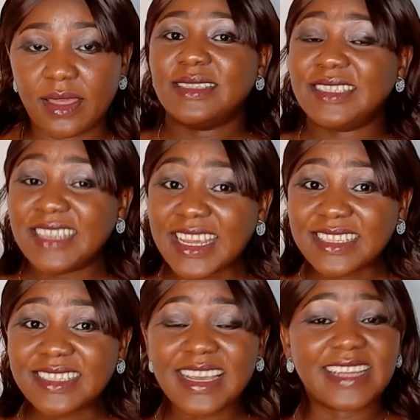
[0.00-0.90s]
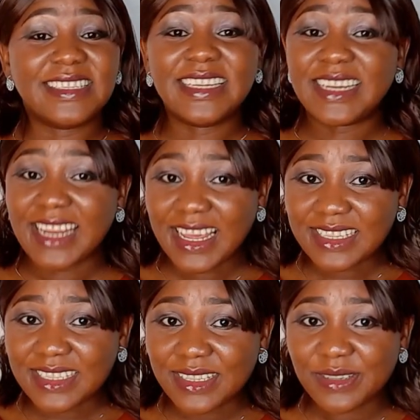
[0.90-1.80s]
Next and the
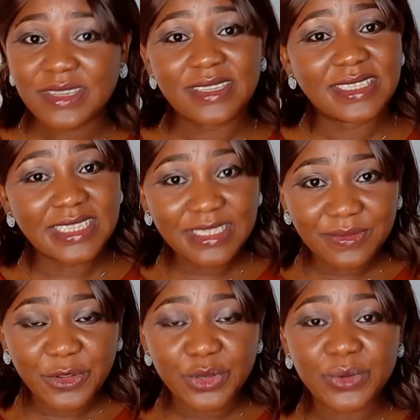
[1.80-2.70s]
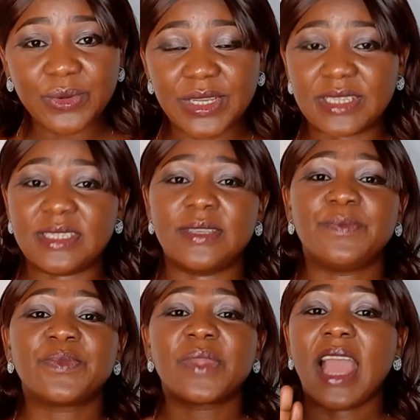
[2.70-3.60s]
last in this video is
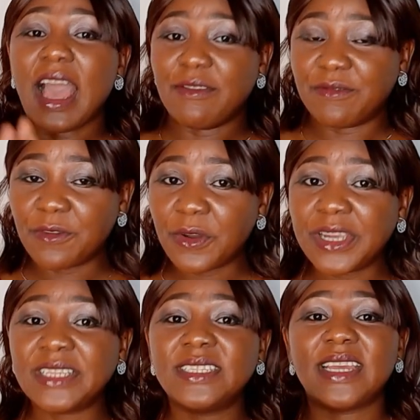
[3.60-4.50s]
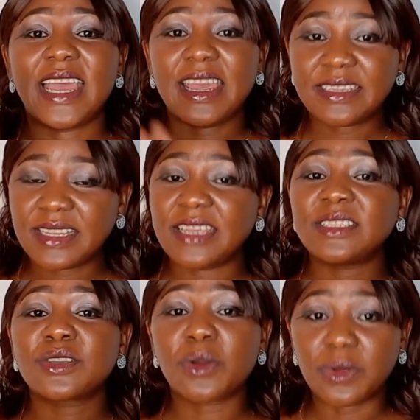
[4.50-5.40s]
avoid
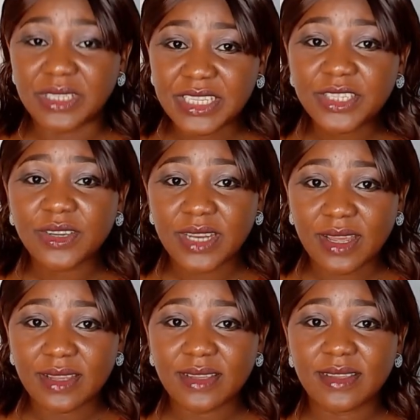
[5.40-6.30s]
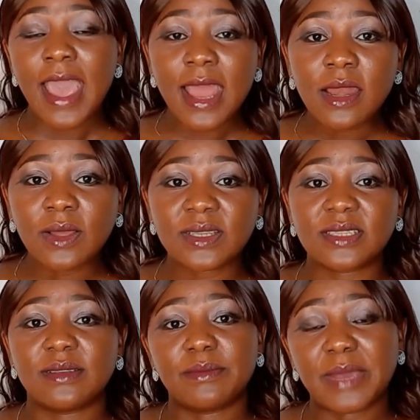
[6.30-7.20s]
excess conditioner. Hair
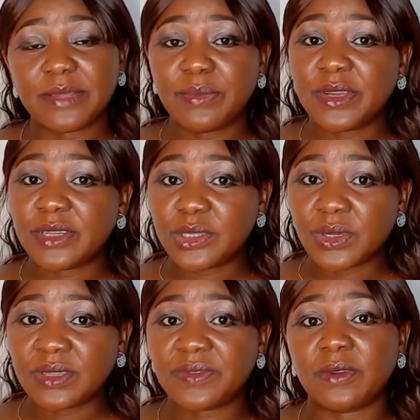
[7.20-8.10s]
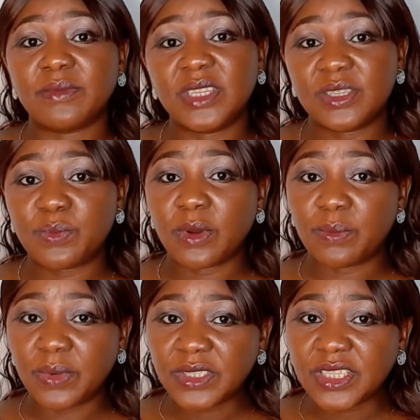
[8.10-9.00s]
loss might be result from
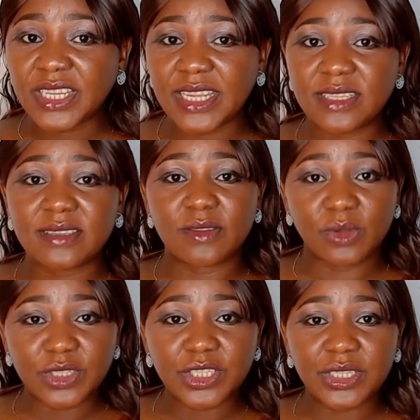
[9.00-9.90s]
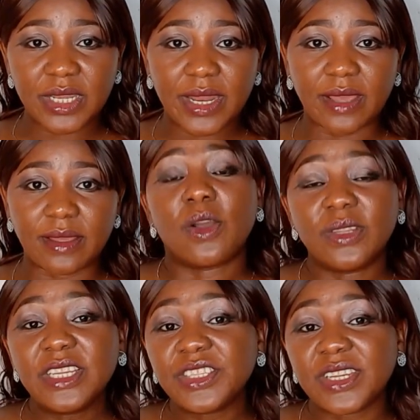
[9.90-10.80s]
disproportionate conditioner.
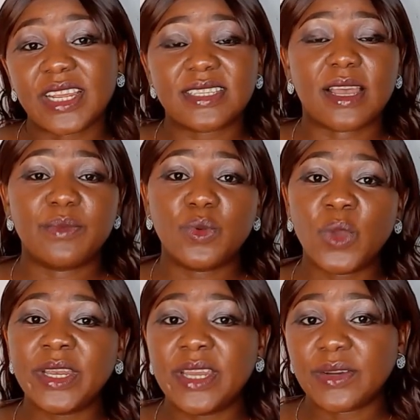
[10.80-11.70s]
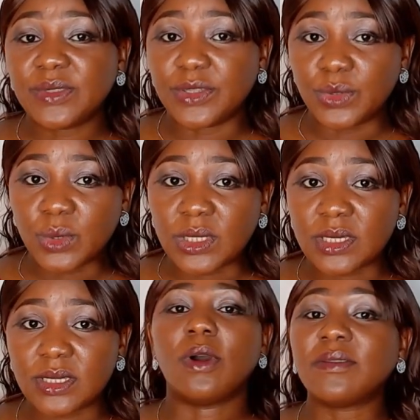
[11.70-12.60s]
Conditioners can be weighed down the
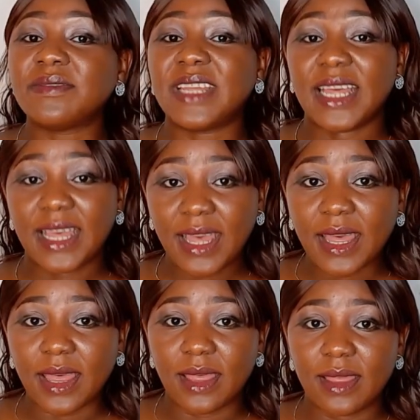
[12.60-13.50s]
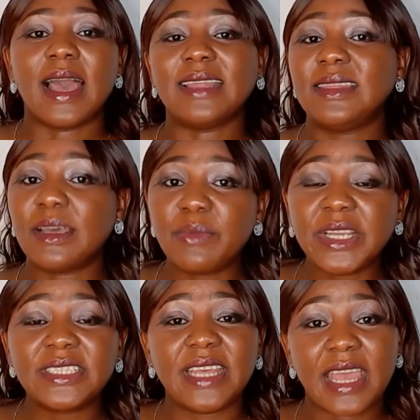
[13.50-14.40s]
roots of the hair and
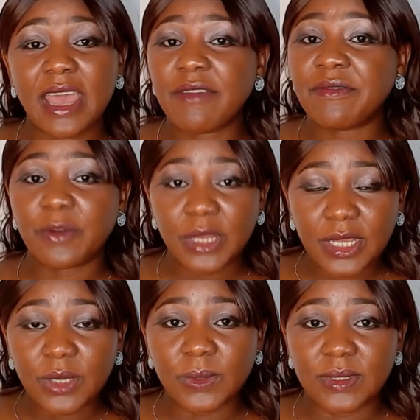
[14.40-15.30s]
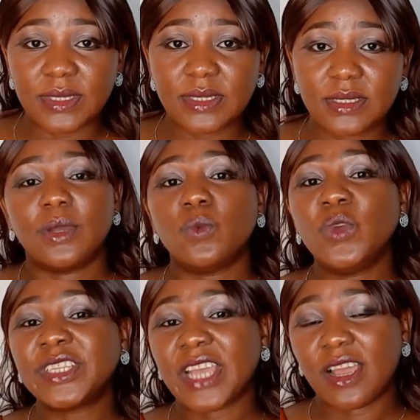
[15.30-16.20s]
damage the hair follicles,
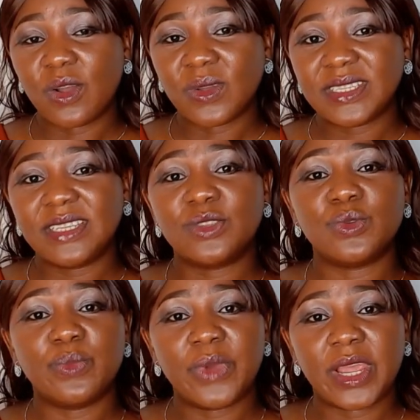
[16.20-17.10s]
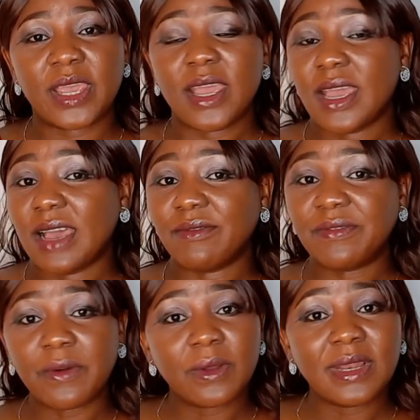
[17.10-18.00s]
which can cause it to break and
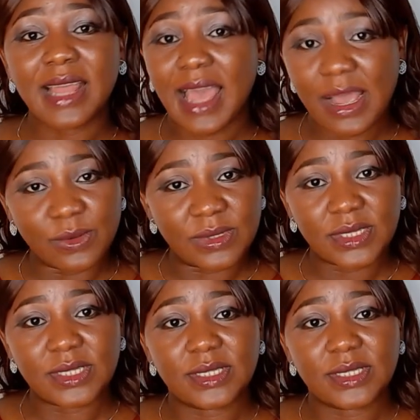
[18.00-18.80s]
fall out.